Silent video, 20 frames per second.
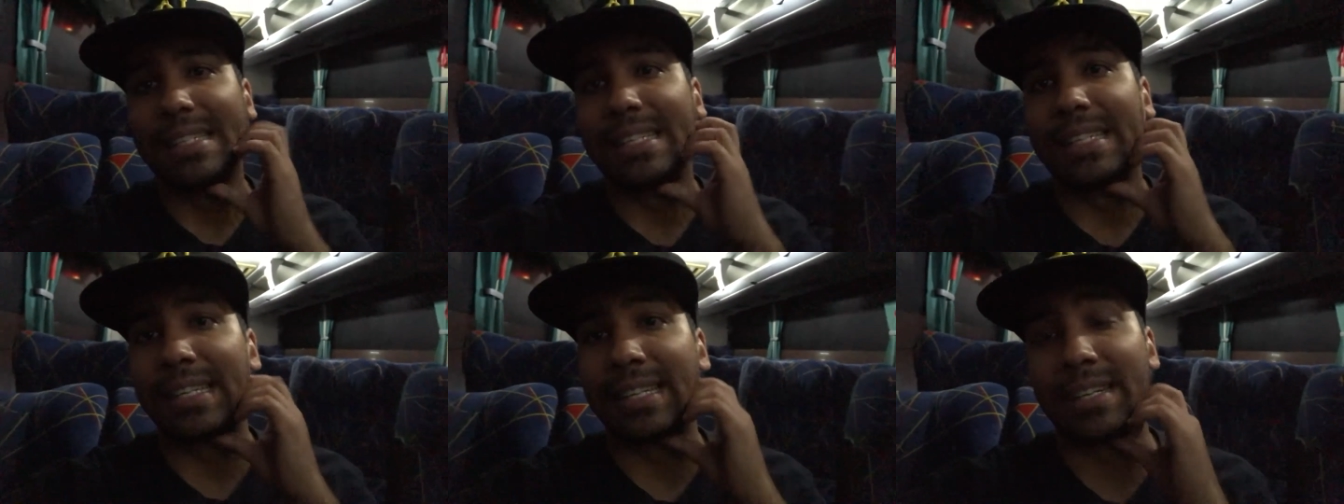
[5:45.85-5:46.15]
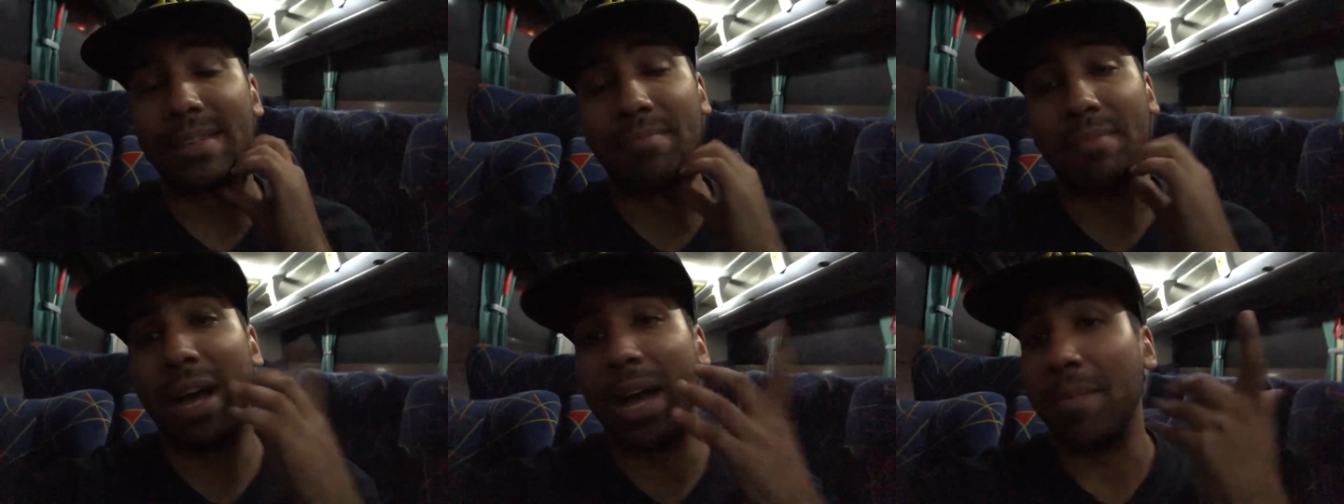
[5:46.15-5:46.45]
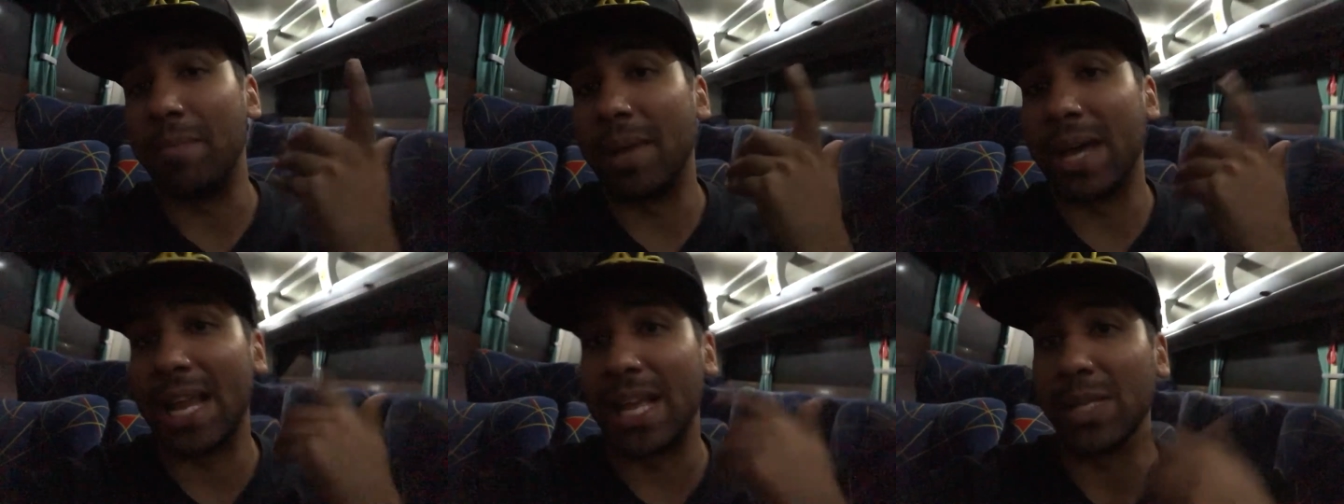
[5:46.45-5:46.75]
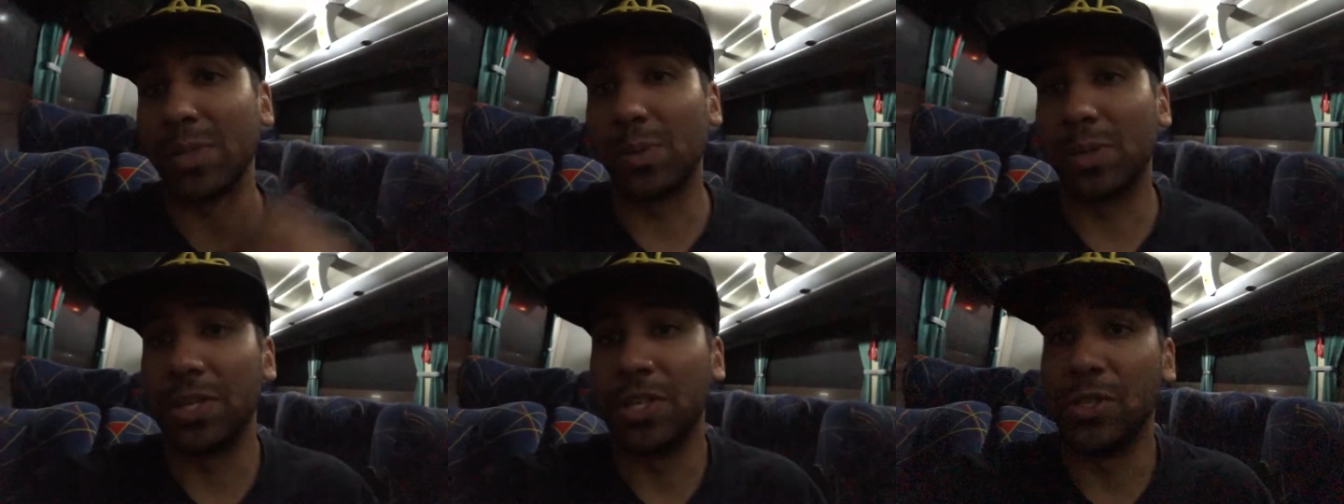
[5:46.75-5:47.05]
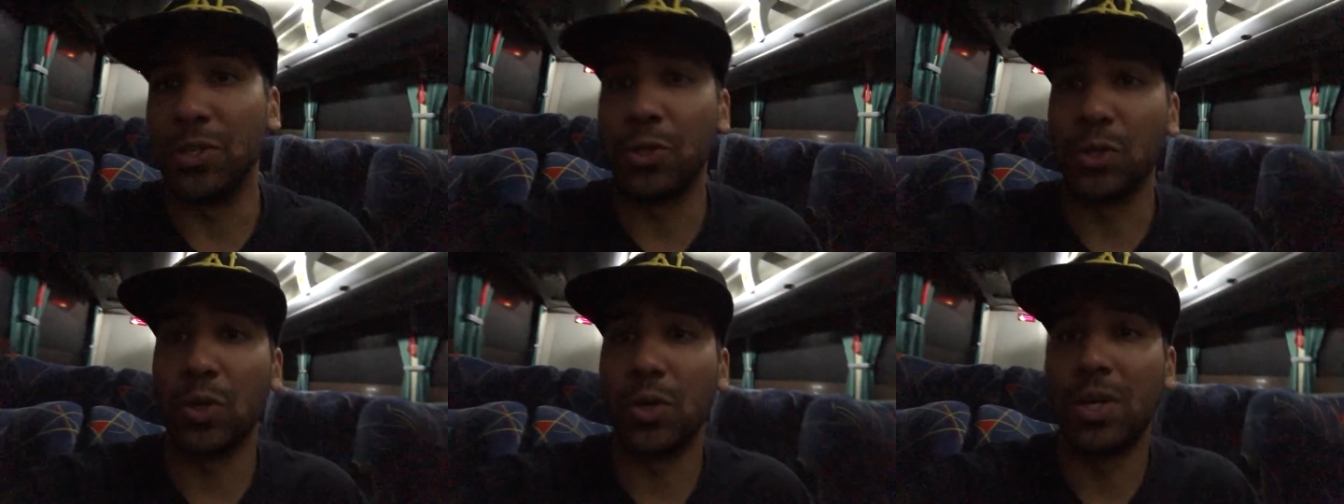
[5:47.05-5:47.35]
Um, I might as well
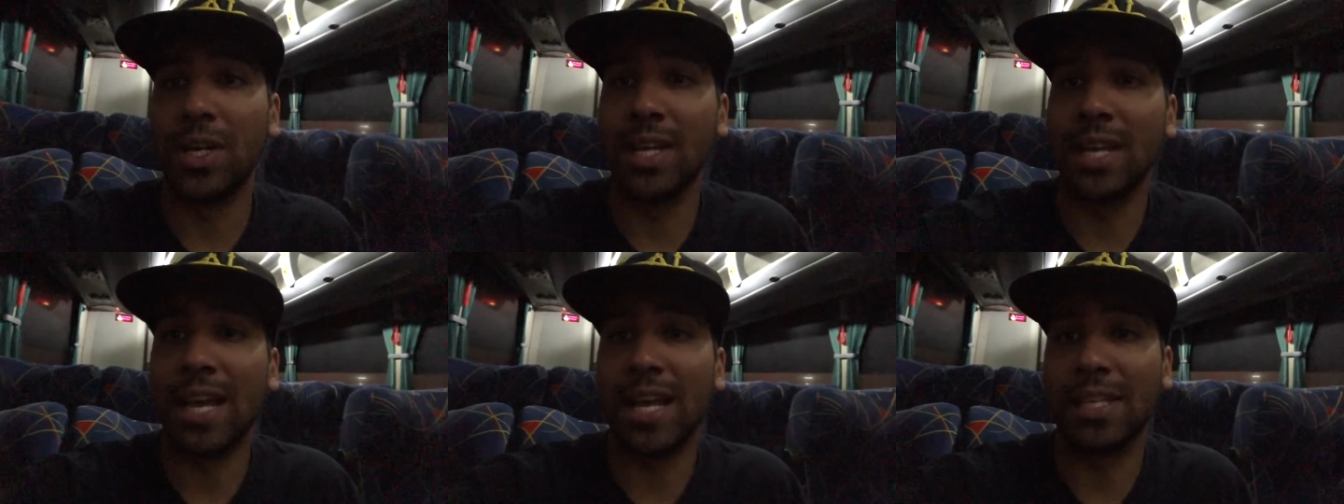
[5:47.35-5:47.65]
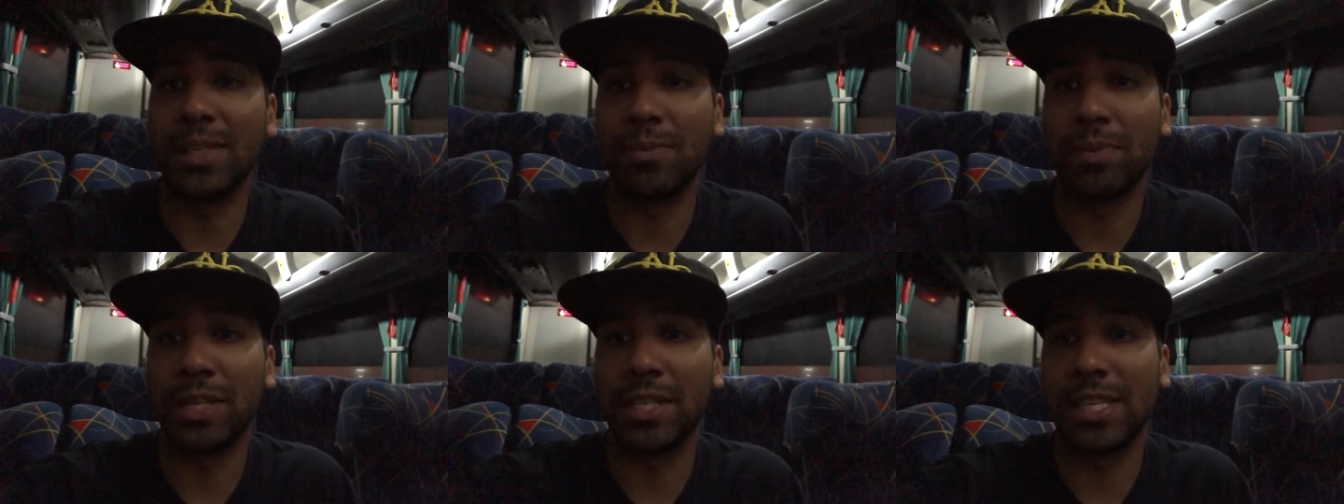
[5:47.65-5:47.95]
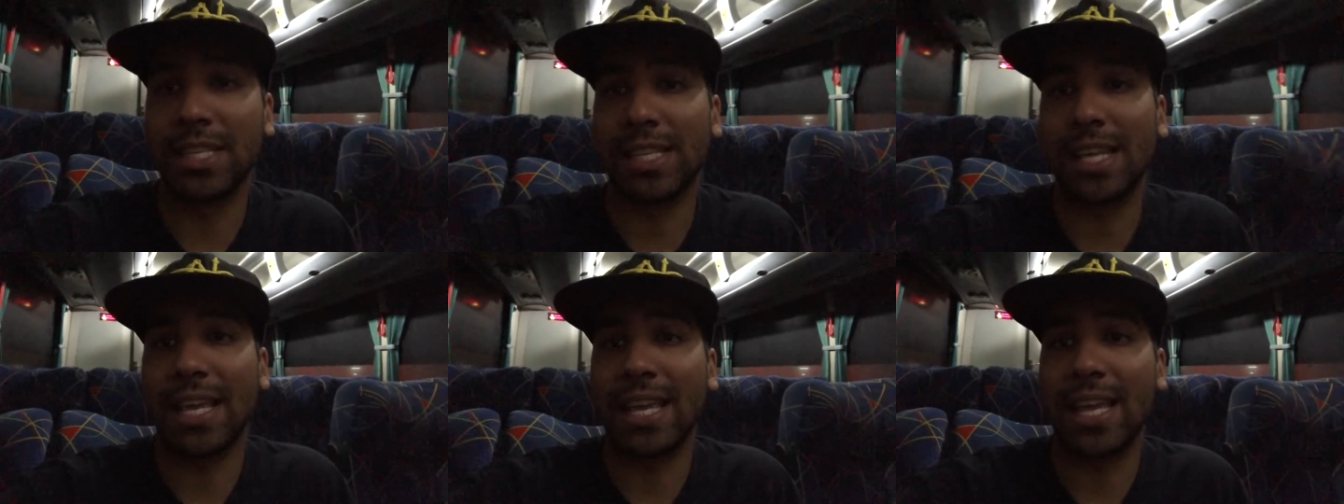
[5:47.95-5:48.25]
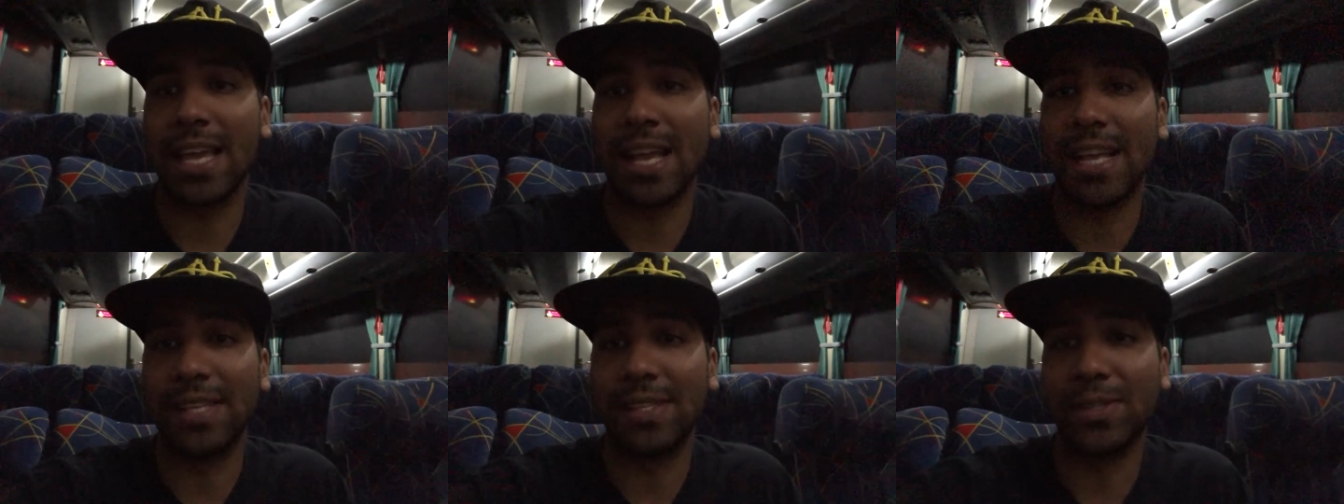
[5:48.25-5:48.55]
enjoy as much as I can.